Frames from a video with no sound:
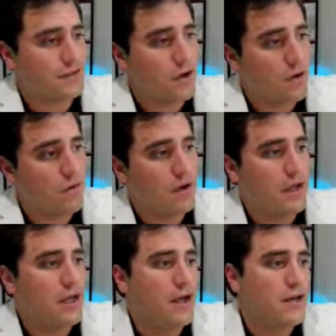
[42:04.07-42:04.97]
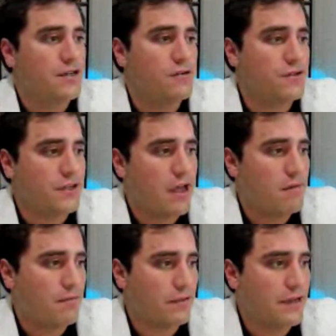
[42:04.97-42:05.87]
So, to
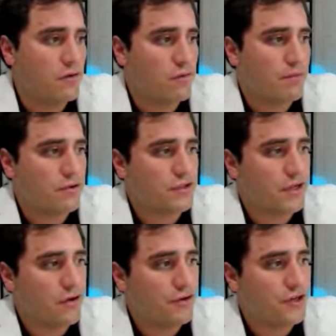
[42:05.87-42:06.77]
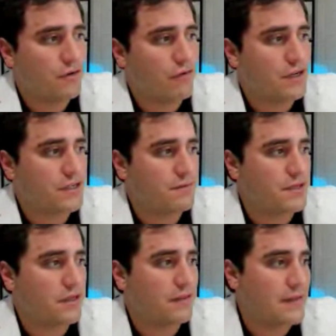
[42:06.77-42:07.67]
escape legal persecution, Rick
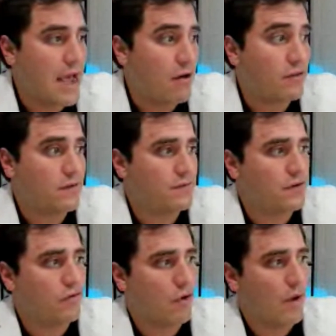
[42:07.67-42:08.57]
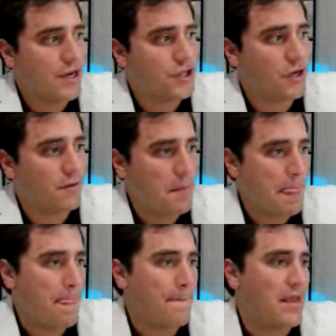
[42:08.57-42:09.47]
Simpson now lives in Croatia
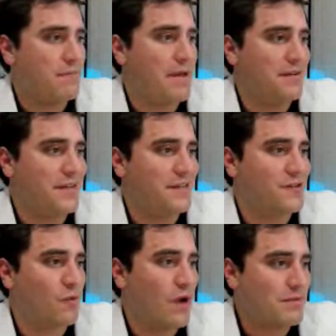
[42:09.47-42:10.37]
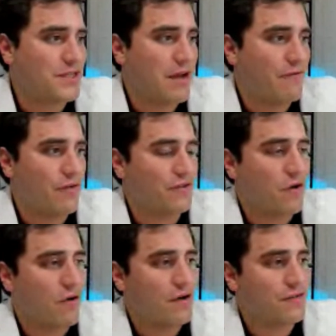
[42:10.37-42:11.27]
and maintains a website for his
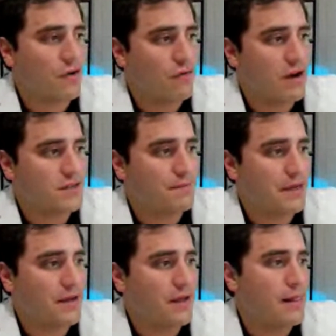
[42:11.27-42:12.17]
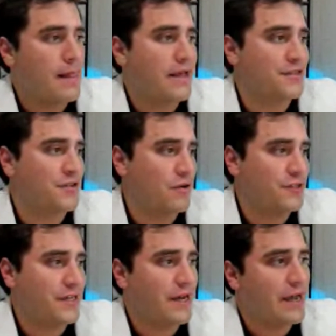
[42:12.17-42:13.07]
RSO recipe, his
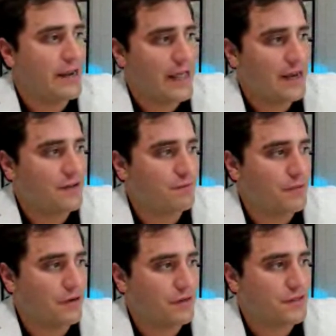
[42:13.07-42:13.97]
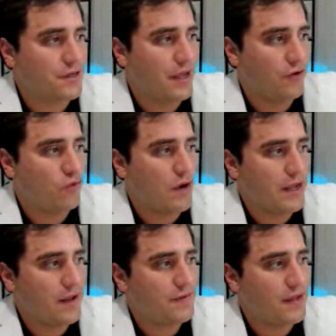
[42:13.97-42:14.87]
dosing guide, and his books. In
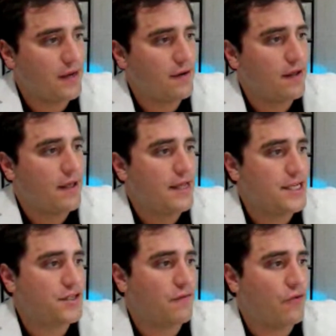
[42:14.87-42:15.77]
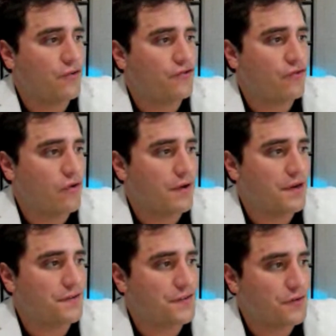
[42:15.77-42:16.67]
2018, he suffered a stroke and
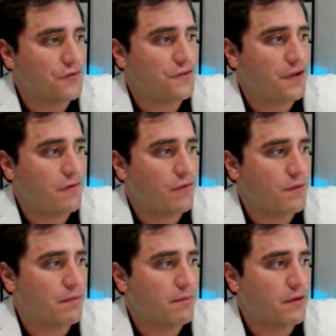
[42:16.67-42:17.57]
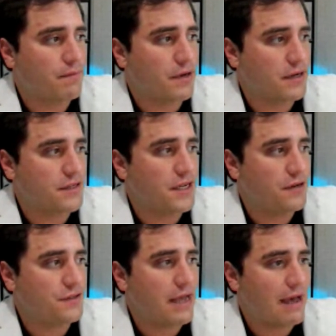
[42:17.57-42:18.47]
has since receded from the public, but
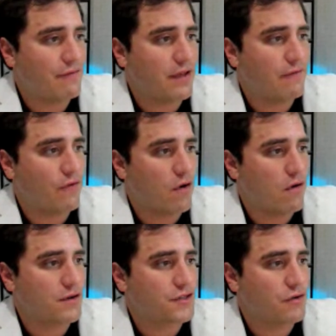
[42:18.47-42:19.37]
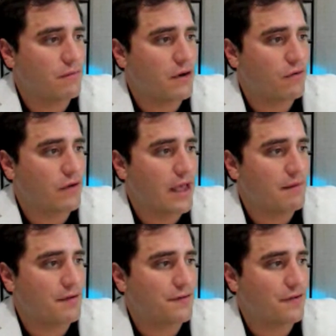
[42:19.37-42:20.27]
continues to advocate for RSO and medical cannabis.